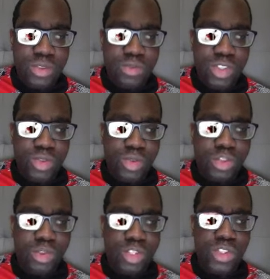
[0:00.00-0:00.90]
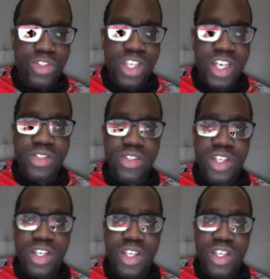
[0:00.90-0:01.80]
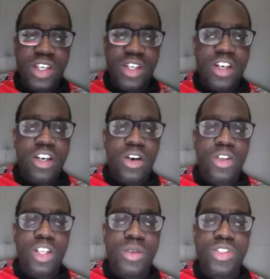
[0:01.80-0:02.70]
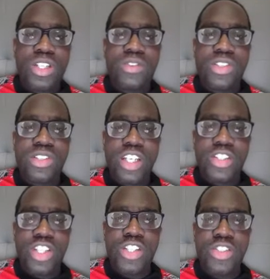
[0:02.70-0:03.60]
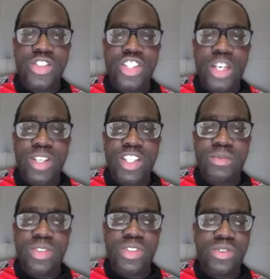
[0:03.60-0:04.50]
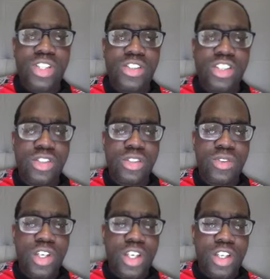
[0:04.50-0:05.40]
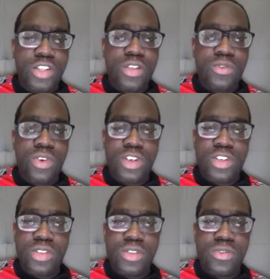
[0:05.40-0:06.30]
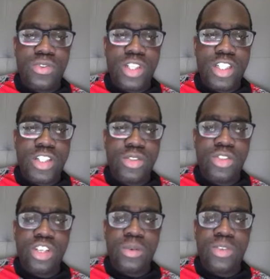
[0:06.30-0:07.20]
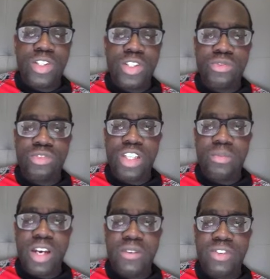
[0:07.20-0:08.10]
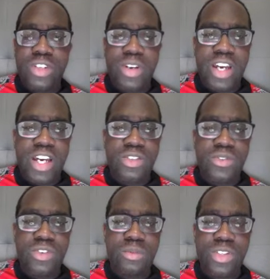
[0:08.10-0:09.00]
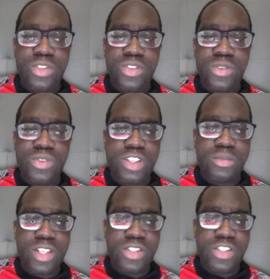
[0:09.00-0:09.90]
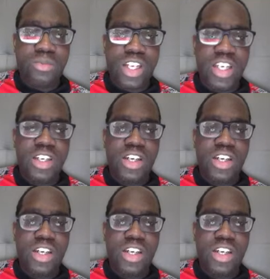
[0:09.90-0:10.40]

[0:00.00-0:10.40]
We're going to really touch on that. Uh, Ollie, it was another slight change in shape against Man City. Saturday. You, you've got you've uh, used a diamond formation, three at the back, four at the back. How do you feel players doing so they've been asked to play?